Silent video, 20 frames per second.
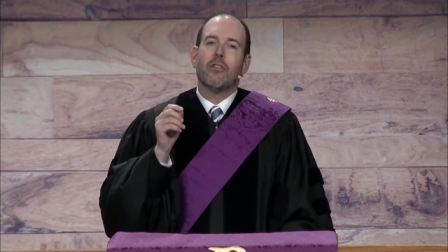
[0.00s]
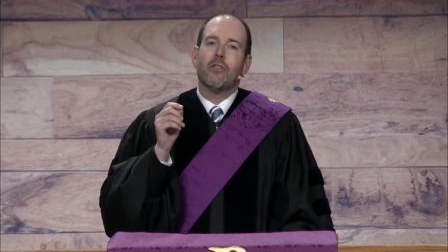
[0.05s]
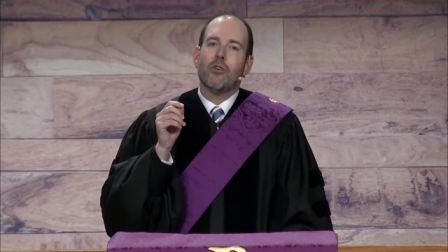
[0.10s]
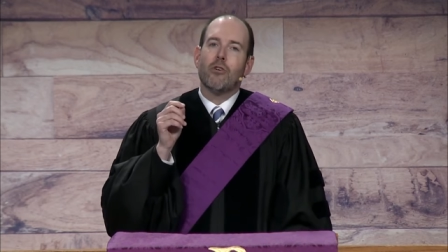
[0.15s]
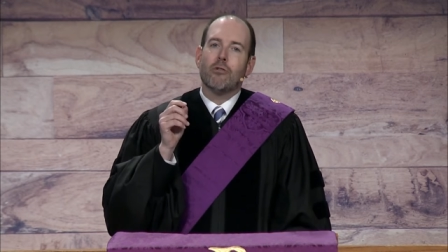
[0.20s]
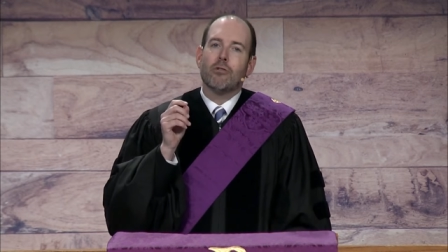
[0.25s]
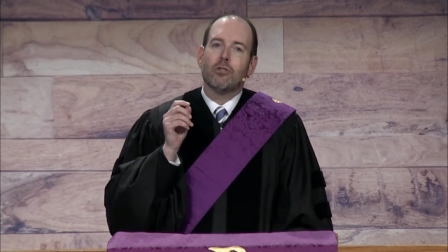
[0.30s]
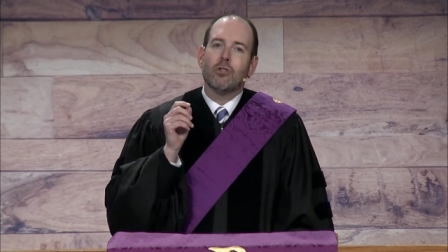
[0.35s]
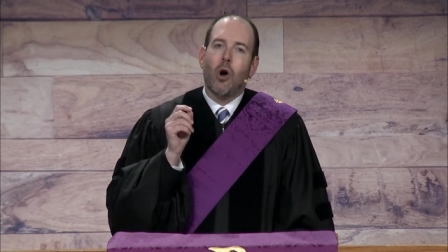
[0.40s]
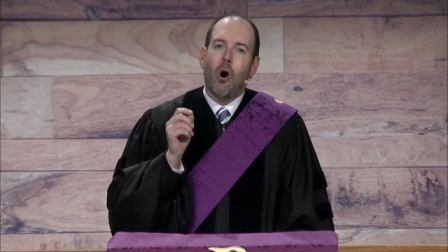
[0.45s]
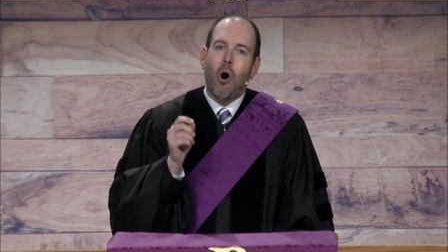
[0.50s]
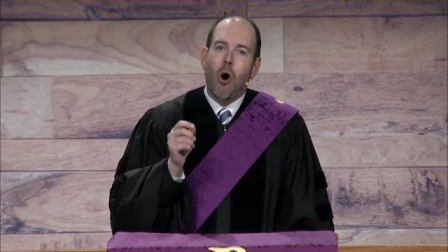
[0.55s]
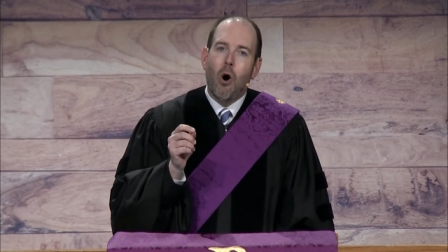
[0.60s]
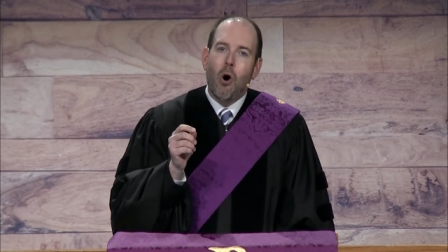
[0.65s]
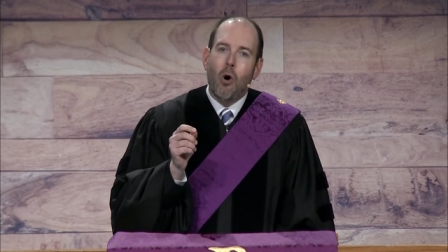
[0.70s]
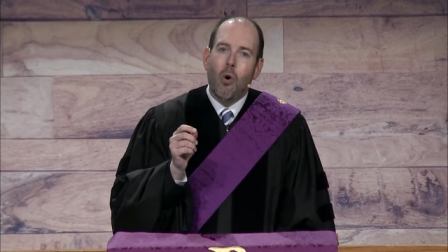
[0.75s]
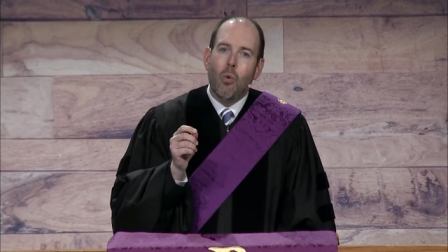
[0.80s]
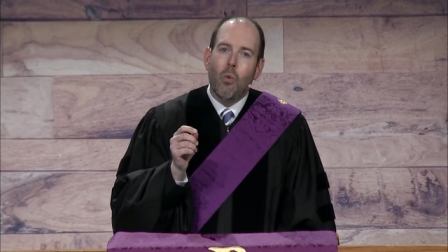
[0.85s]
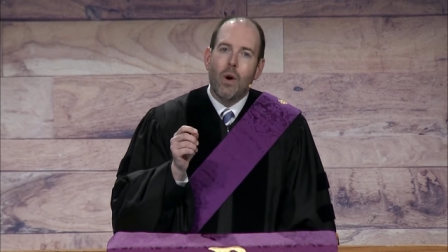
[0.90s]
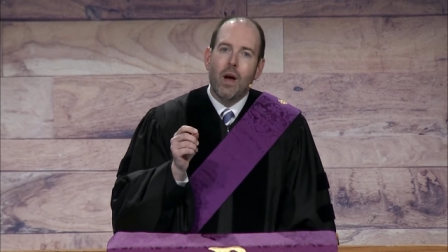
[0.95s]
there's
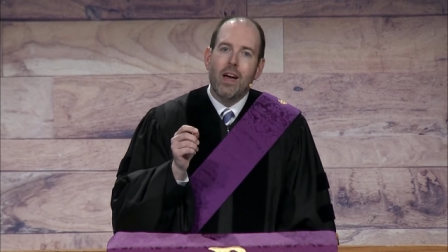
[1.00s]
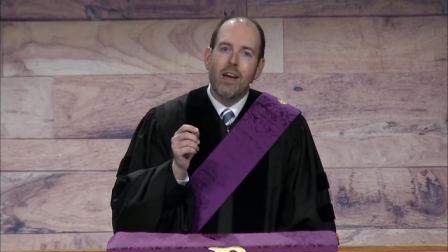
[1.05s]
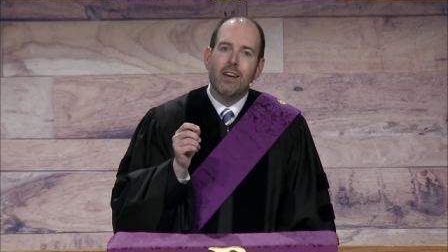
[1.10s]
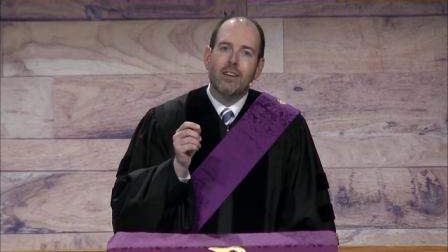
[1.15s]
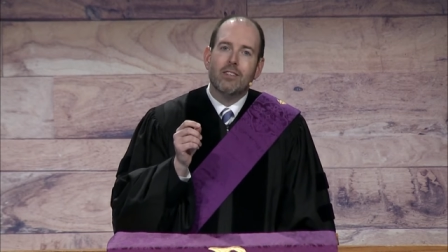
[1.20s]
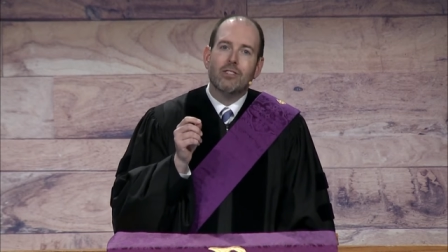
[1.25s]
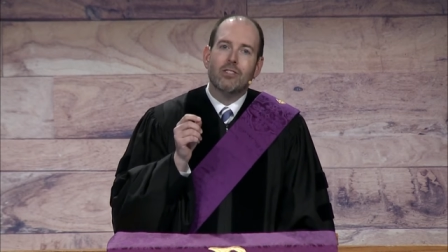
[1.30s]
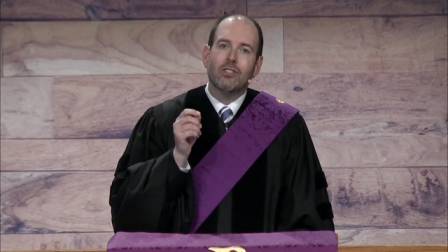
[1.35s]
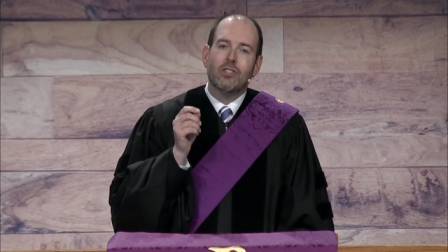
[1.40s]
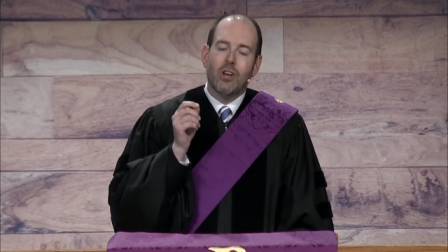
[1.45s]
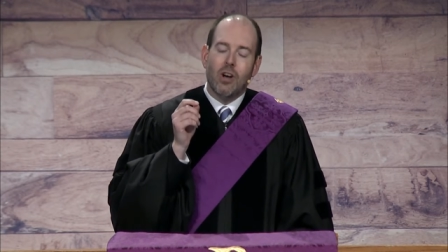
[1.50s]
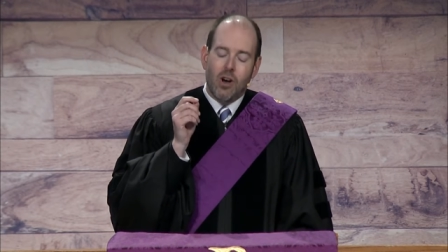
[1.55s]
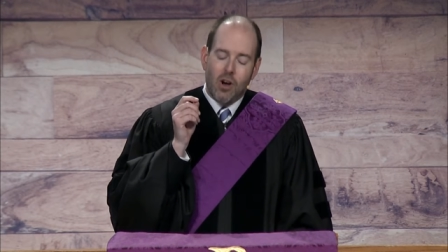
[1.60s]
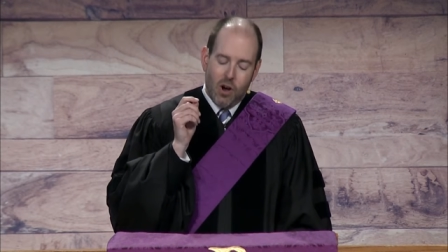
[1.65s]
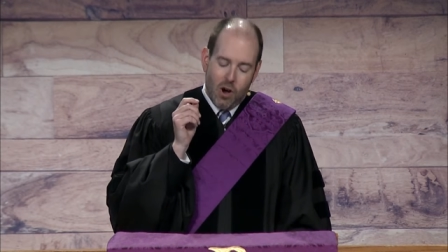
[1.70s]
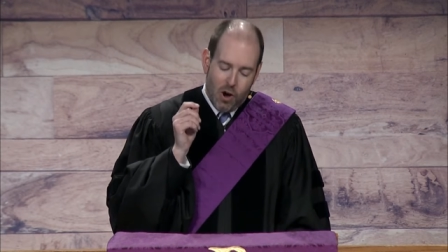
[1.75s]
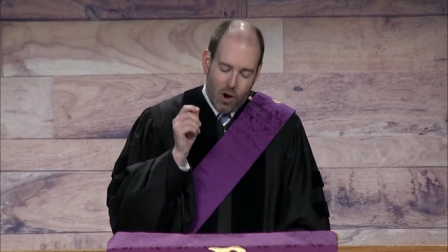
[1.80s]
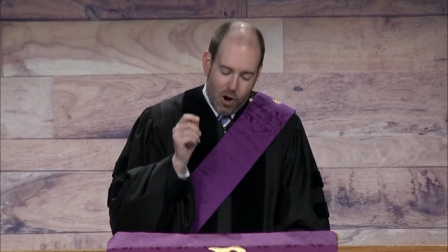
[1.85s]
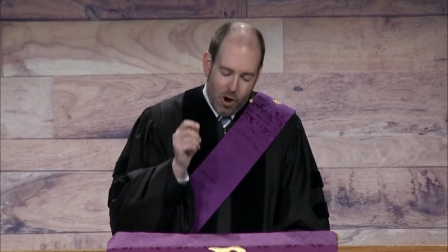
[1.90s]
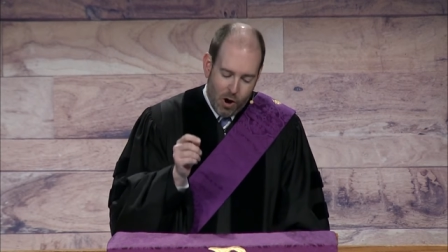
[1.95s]
always
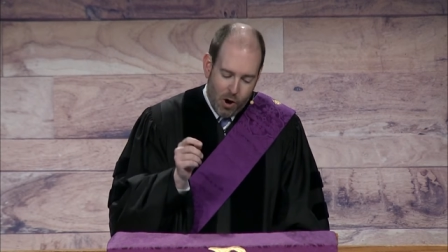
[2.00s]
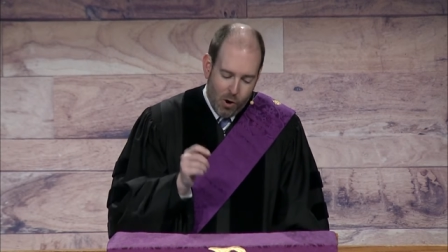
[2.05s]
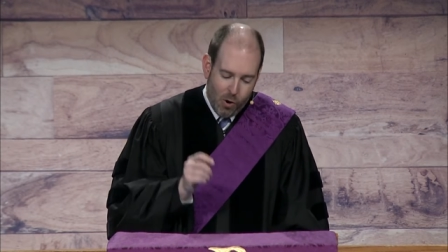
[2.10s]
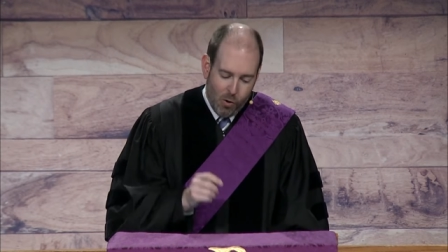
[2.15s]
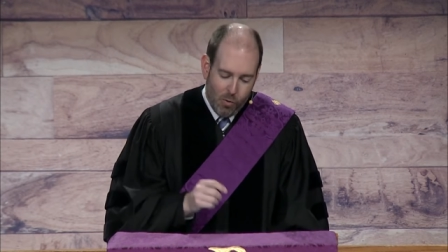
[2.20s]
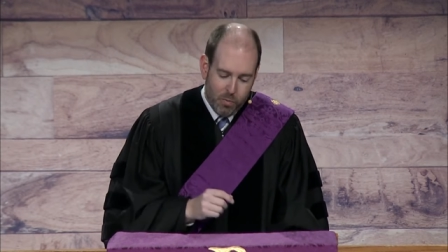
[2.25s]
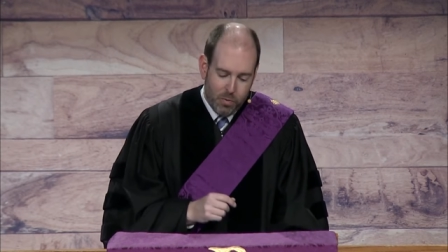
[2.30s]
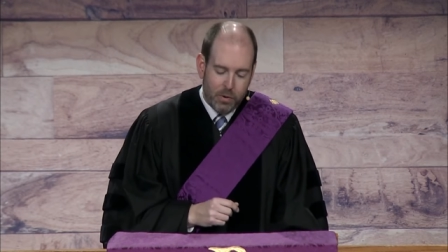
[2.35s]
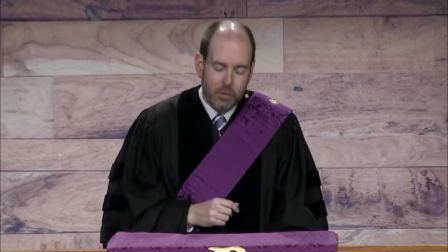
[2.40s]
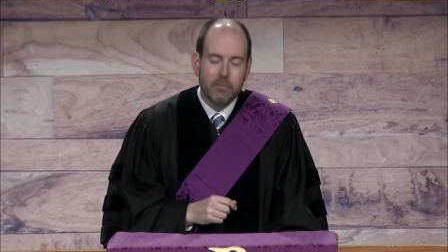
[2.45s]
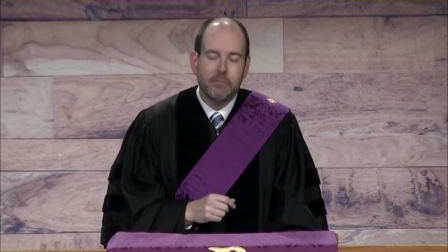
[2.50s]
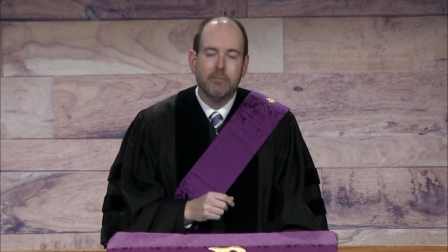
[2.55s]
hope.